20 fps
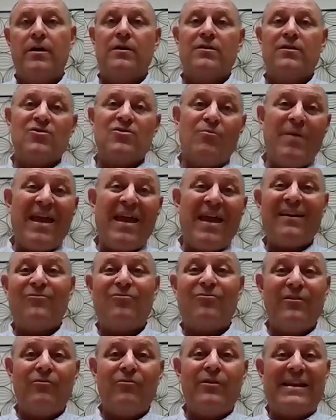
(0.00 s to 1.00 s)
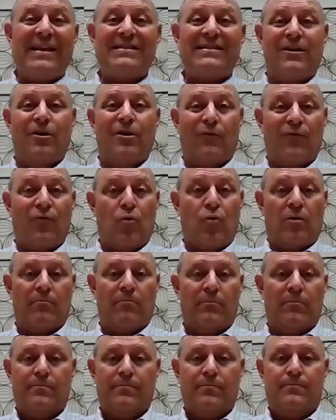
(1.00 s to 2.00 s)
So make it a little easier for
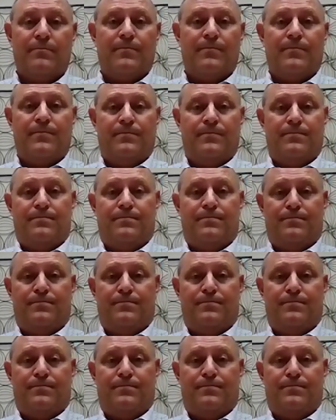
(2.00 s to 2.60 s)
them.